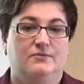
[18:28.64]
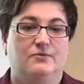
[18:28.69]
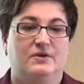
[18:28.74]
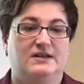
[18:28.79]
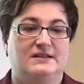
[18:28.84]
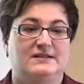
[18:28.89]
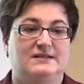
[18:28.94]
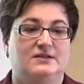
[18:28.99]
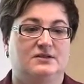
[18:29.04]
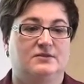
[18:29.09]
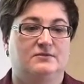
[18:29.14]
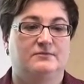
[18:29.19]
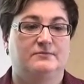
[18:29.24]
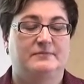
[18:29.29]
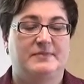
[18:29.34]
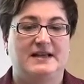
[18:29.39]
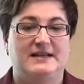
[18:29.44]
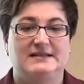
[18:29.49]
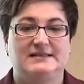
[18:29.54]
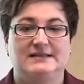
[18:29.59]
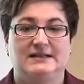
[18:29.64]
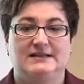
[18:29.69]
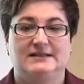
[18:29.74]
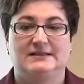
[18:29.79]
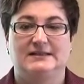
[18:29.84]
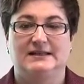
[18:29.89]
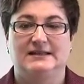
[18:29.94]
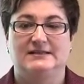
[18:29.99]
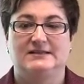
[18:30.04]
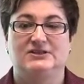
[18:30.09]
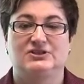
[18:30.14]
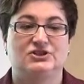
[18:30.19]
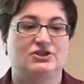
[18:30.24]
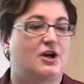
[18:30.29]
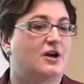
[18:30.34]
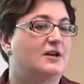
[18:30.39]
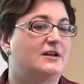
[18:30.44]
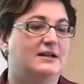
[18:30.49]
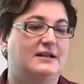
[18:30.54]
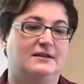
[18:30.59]
what's basically
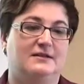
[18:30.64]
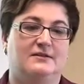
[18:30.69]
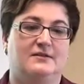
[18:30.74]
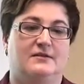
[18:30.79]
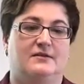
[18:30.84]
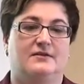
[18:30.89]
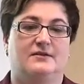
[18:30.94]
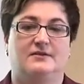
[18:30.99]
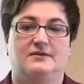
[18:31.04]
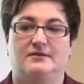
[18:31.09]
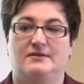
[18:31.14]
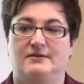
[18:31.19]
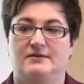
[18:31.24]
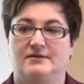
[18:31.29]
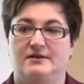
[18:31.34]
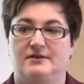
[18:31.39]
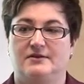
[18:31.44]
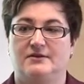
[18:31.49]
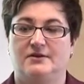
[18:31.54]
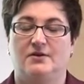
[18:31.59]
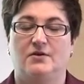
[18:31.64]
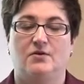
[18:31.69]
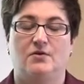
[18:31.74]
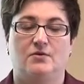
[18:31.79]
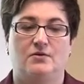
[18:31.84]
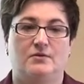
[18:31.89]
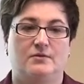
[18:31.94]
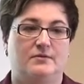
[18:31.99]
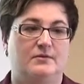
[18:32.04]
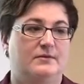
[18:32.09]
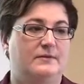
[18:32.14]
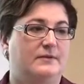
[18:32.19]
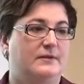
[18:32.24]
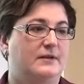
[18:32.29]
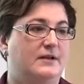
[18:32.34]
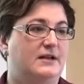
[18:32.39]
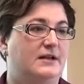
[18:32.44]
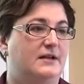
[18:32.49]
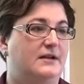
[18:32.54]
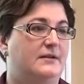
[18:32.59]
starting the, the, the,
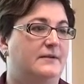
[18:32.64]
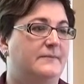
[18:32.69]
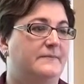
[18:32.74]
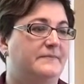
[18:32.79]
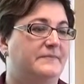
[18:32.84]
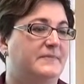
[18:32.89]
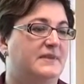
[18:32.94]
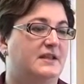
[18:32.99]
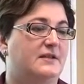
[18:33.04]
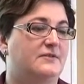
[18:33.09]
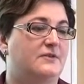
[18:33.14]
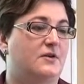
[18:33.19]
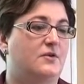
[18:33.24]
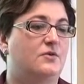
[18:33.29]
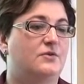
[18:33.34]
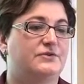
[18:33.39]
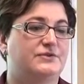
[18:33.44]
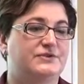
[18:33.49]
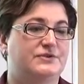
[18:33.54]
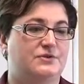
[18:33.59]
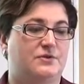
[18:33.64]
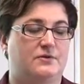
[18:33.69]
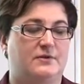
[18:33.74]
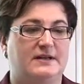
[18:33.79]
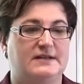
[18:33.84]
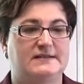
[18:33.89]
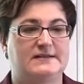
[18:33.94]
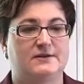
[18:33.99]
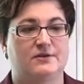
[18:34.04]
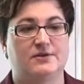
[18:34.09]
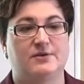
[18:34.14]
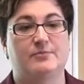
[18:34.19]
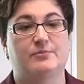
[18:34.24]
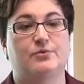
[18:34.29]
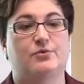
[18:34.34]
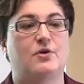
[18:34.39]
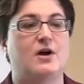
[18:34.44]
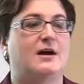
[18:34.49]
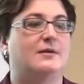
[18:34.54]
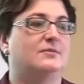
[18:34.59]
whole, uh, the whole story, so the
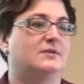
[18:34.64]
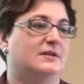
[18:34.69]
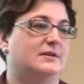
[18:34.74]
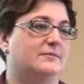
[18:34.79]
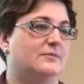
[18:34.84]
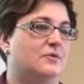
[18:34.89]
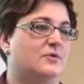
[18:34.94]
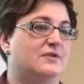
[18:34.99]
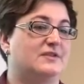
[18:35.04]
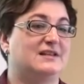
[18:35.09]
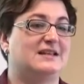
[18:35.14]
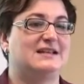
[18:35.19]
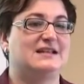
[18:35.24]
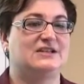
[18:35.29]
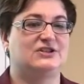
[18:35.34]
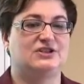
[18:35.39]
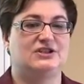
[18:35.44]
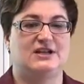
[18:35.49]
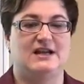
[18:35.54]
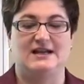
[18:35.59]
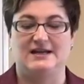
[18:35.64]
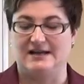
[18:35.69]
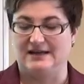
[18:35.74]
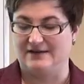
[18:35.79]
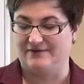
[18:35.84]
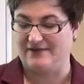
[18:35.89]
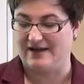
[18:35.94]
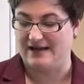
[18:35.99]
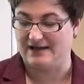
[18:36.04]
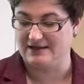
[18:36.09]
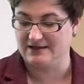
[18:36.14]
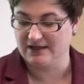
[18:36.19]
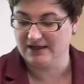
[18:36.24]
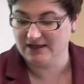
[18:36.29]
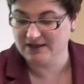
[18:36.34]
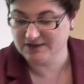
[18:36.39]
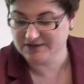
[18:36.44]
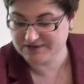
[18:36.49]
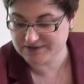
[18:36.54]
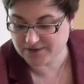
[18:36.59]
problem or the initiating event.
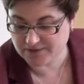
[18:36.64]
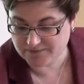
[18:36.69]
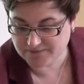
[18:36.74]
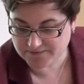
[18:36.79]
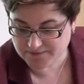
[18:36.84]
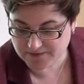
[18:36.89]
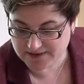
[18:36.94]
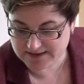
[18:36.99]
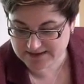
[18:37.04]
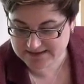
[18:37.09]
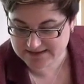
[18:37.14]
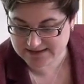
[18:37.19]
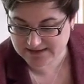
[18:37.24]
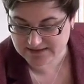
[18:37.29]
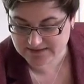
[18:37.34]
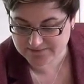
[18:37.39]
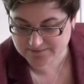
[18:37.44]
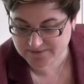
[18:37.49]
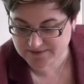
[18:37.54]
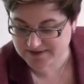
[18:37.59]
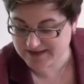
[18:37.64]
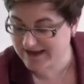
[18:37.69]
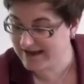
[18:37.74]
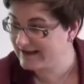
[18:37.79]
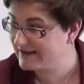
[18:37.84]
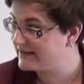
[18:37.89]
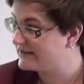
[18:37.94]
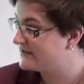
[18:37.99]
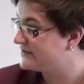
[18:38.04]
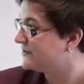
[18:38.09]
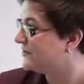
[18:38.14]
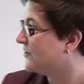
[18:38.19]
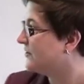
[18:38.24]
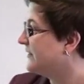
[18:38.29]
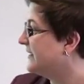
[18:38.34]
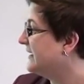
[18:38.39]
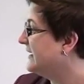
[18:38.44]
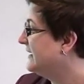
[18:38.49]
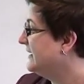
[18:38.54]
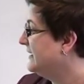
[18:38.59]
So for instance, for the alien
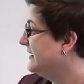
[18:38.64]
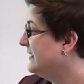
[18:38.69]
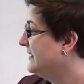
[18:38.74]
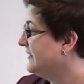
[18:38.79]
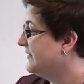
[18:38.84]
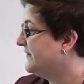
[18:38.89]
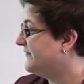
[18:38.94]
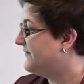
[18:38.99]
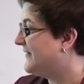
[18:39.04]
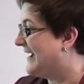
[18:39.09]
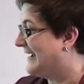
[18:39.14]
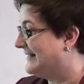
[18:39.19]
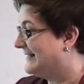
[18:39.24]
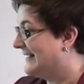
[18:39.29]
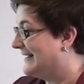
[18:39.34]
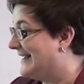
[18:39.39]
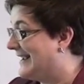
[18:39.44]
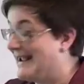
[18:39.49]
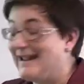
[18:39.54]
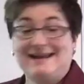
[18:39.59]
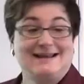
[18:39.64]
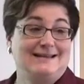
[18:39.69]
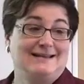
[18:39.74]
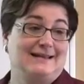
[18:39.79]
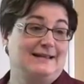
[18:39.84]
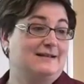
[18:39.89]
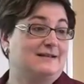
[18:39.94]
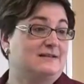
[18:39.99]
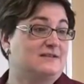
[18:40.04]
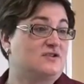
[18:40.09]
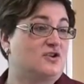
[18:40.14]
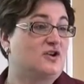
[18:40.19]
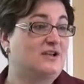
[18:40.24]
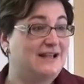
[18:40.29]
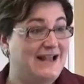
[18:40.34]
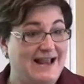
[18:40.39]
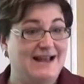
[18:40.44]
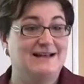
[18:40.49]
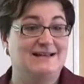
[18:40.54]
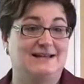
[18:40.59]
story, the fact that aliens are
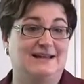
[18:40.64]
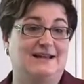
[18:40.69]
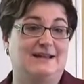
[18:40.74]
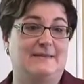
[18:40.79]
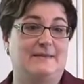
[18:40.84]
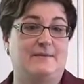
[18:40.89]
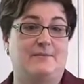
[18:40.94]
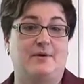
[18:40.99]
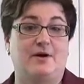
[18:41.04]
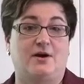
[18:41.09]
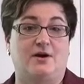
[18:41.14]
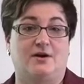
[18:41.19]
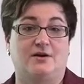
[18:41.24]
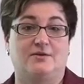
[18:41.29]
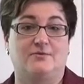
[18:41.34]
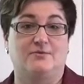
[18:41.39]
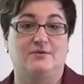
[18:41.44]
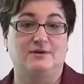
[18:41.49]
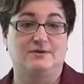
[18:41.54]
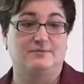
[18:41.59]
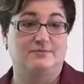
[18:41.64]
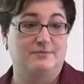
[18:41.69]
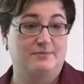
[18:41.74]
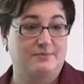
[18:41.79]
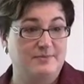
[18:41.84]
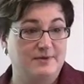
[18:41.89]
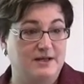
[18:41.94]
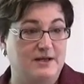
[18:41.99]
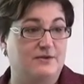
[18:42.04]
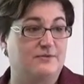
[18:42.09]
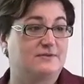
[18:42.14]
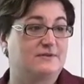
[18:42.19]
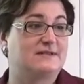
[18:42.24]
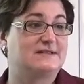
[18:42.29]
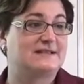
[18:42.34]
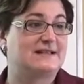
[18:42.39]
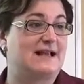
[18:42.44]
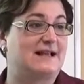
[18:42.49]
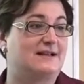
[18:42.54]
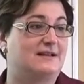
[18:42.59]
landing in the park would, you know,
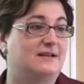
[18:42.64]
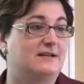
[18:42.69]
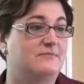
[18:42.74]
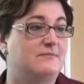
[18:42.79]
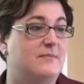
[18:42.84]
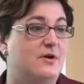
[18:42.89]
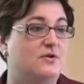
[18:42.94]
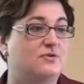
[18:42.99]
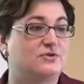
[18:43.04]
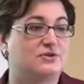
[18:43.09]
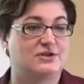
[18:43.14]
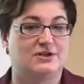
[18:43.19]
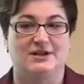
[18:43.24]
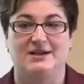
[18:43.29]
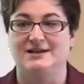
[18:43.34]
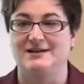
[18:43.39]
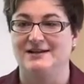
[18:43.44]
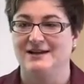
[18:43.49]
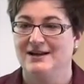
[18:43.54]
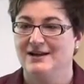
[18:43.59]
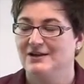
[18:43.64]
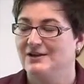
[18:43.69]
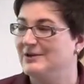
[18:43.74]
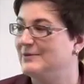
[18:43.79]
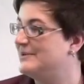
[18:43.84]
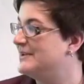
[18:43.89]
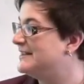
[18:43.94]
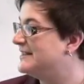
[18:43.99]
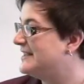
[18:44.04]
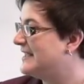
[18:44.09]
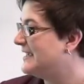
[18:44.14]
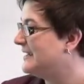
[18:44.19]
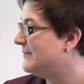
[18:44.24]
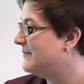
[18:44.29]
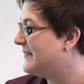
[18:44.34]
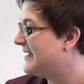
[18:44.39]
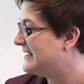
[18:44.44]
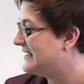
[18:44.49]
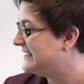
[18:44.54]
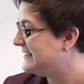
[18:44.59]
set in motion, you would
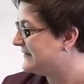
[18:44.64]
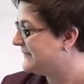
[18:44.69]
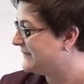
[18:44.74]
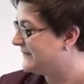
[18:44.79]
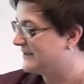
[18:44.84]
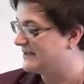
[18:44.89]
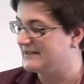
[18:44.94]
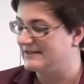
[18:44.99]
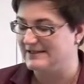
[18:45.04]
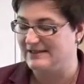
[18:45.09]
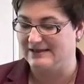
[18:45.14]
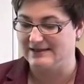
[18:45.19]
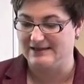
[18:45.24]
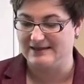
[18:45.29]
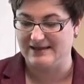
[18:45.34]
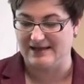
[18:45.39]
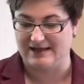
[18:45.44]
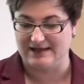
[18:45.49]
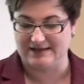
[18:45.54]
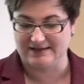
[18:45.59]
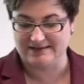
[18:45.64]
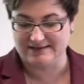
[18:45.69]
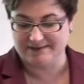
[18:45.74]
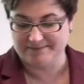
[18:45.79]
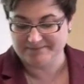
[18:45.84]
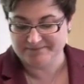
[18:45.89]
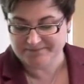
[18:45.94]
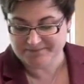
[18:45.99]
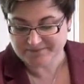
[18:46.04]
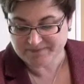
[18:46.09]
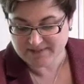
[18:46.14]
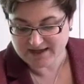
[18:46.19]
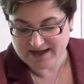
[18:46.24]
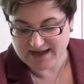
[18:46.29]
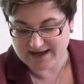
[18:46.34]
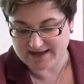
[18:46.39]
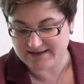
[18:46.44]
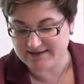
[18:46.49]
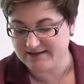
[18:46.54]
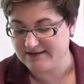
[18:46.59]
think, many different things.
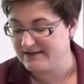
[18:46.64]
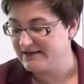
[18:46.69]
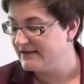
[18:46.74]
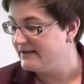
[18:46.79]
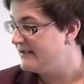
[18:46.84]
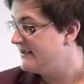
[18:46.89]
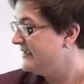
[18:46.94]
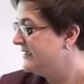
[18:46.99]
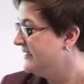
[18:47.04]
And